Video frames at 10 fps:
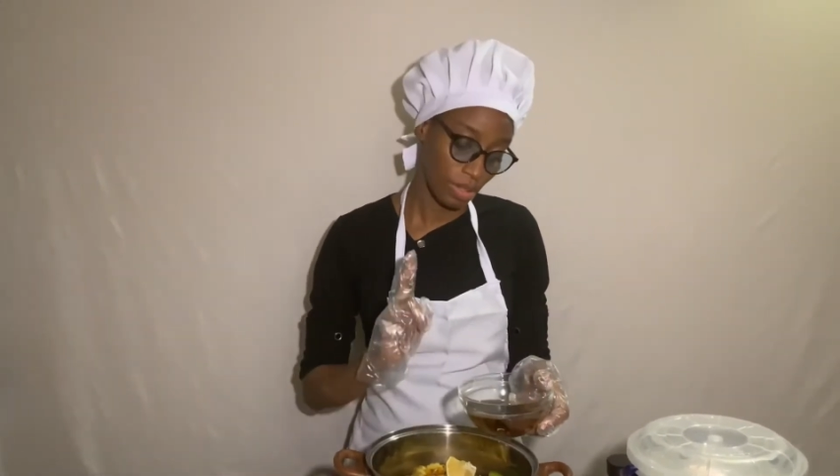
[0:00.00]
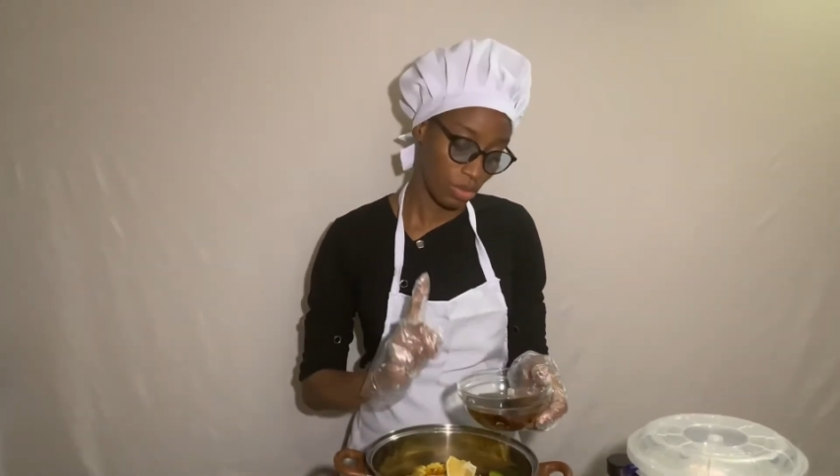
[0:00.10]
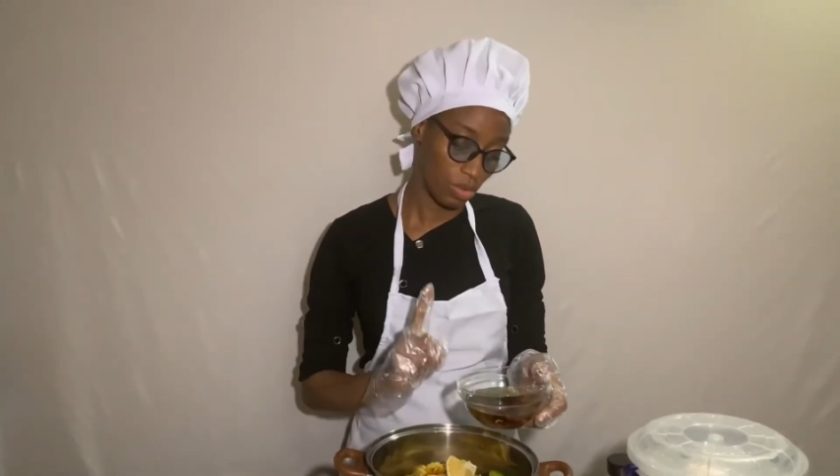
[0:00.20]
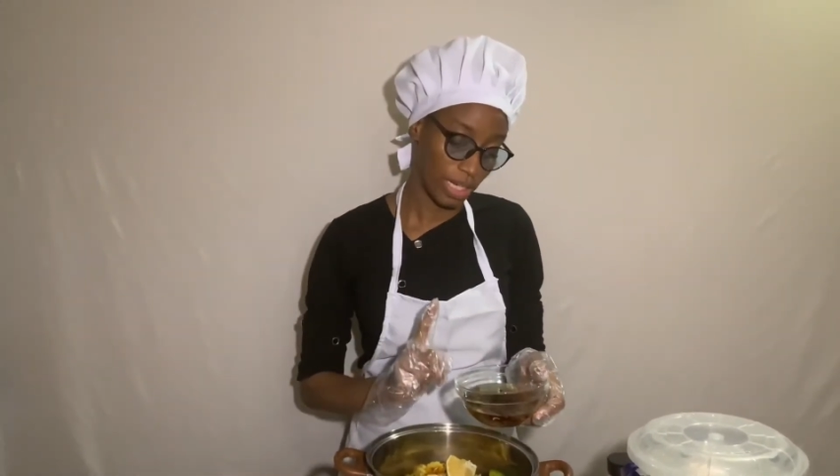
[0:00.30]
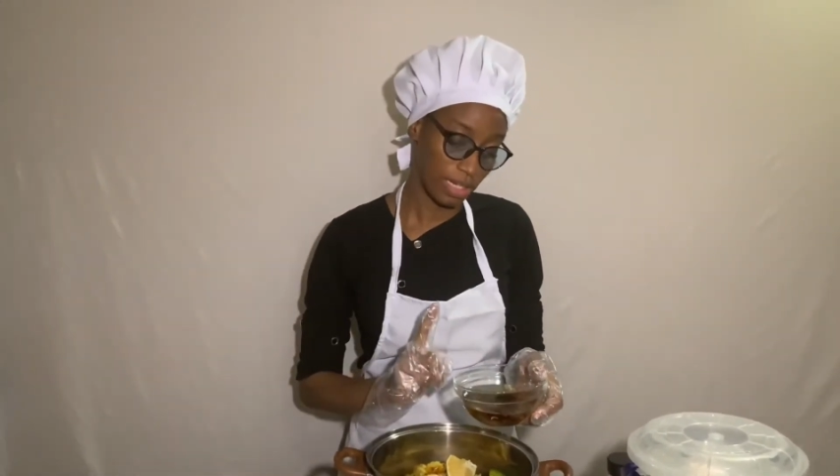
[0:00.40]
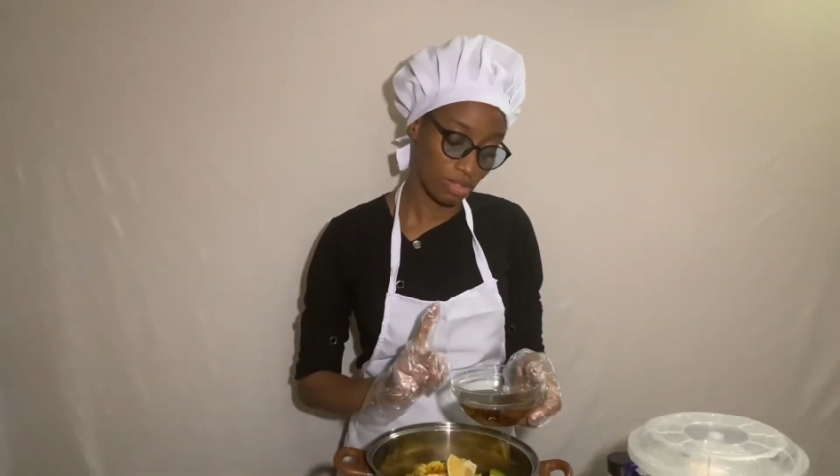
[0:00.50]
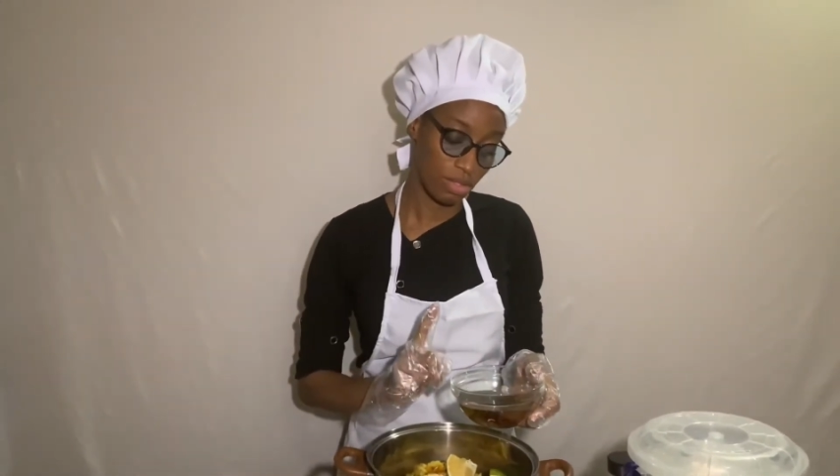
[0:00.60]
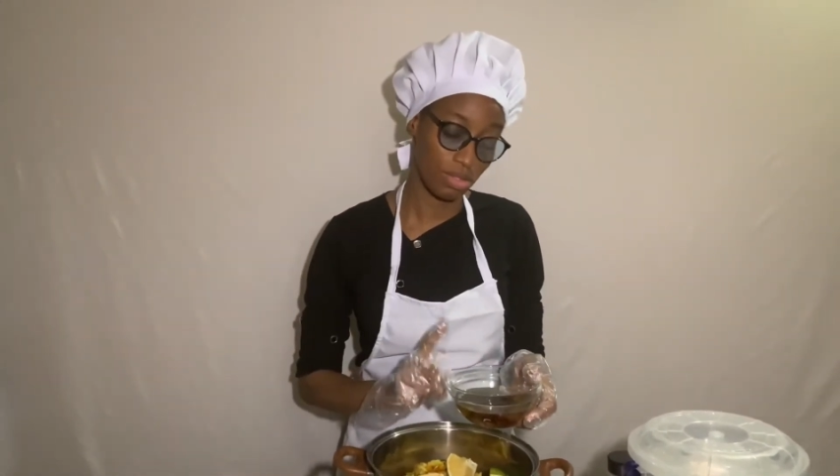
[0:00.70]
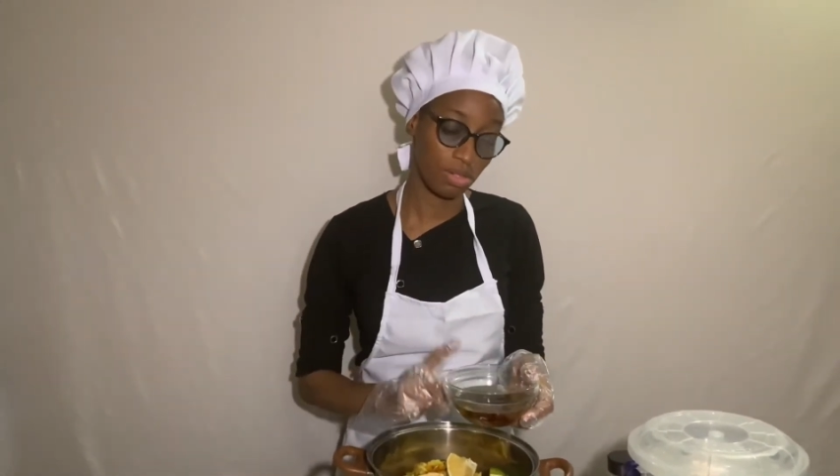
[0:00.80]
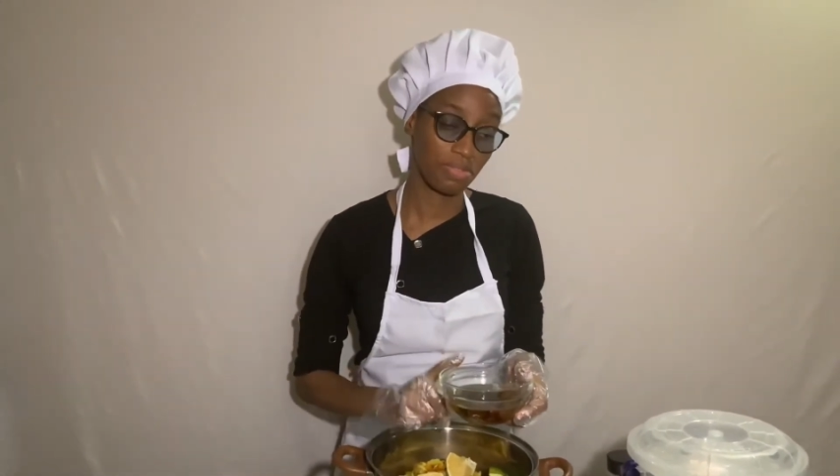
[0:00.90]
you can
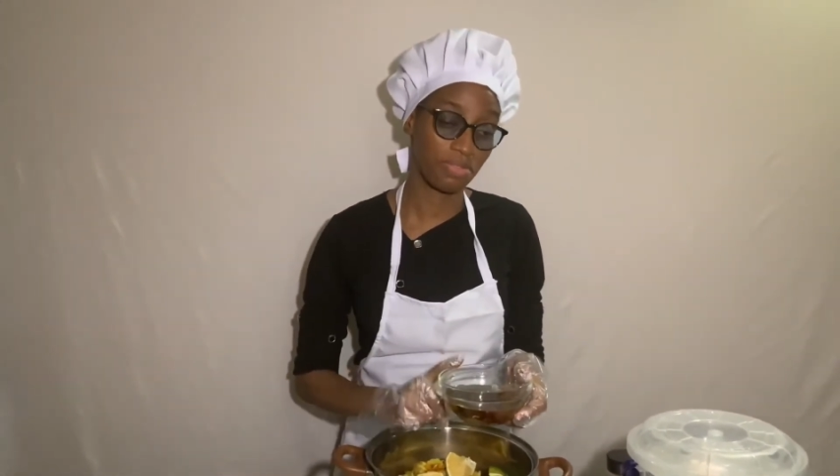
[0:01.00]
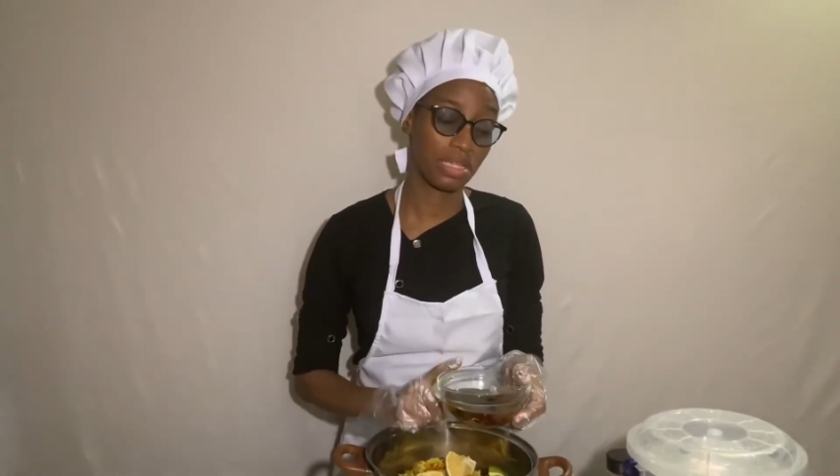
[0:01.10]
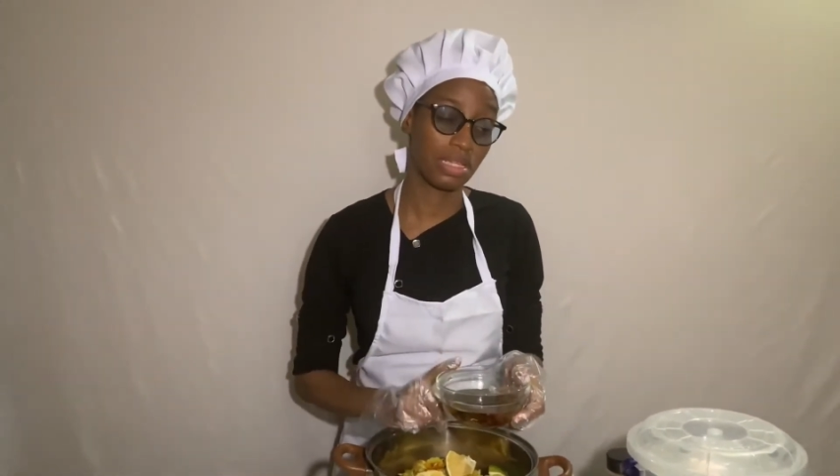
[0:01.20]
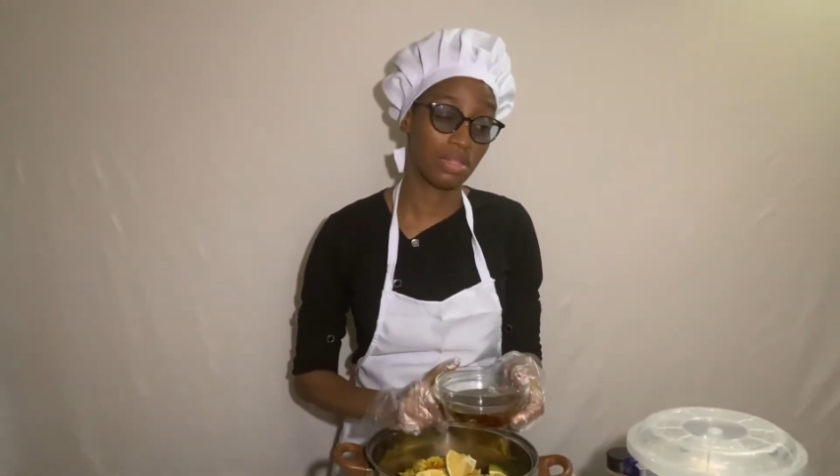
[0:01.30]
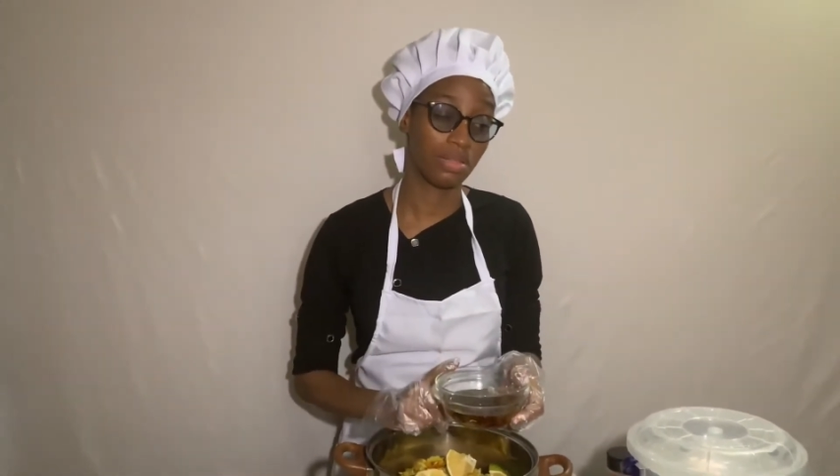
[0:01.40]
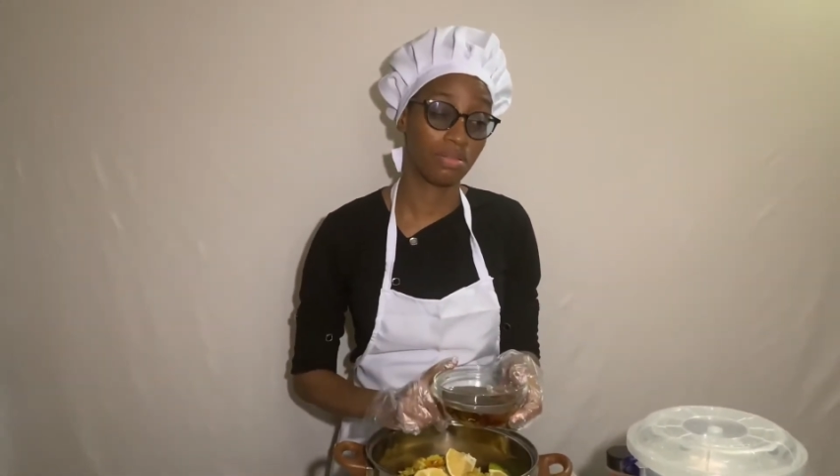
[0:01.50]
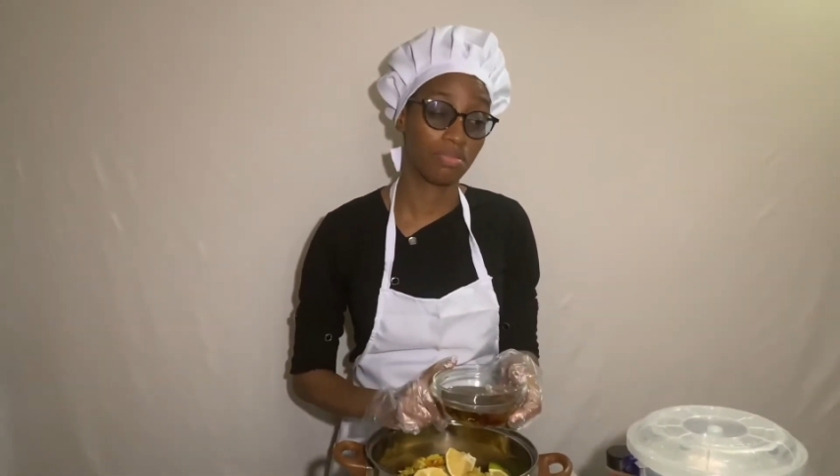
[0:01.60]
soak in